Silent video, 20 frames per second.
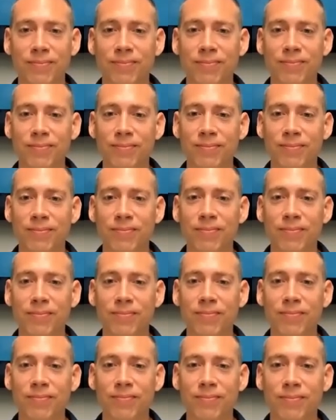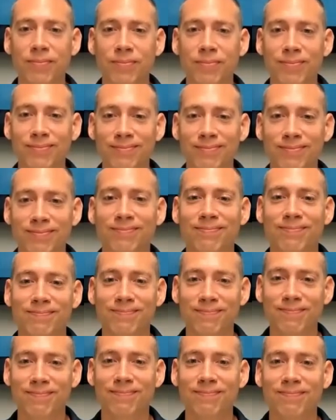
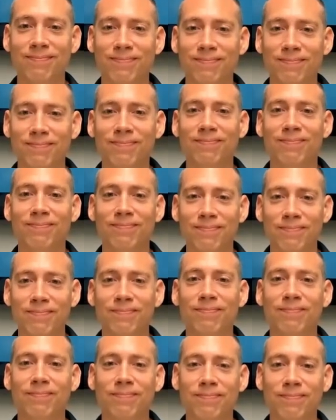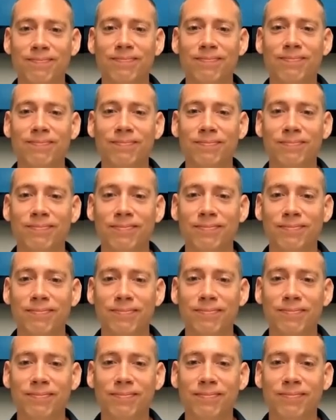
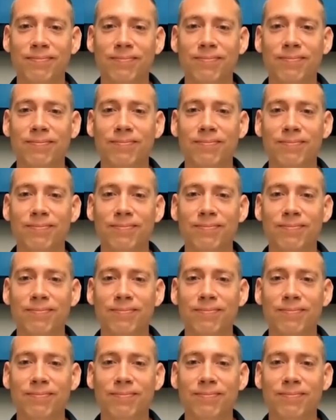No words are spoken by the person on screen.